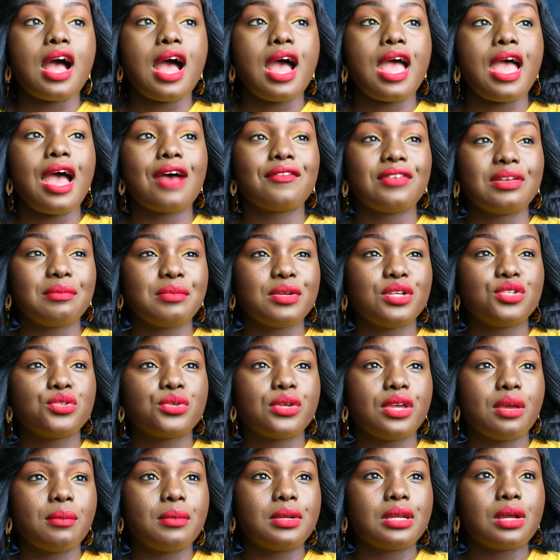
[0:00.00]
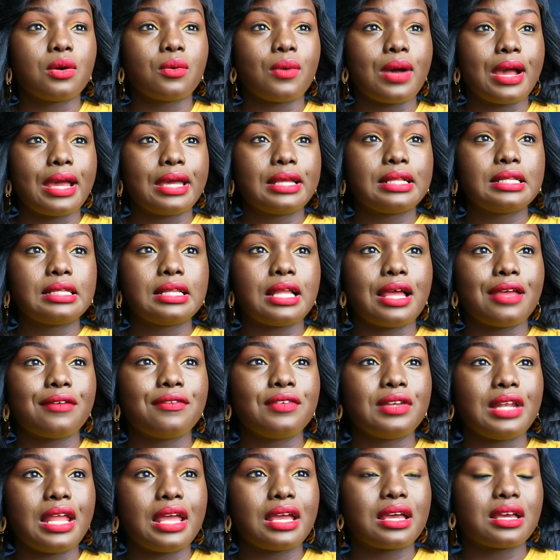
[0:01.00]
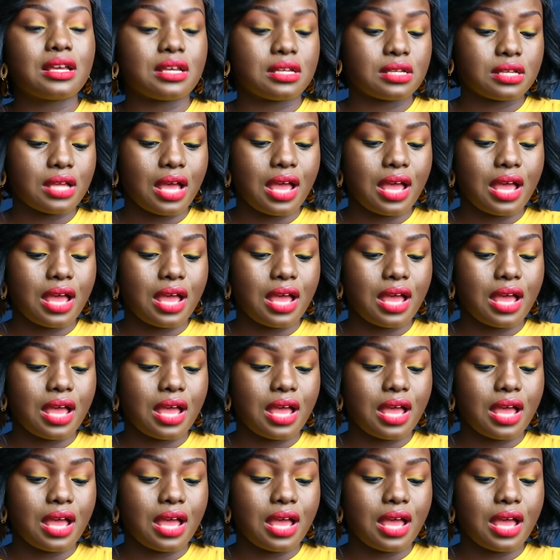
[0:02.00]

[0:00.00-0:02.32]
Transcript: i haven't been to game in a while i feel like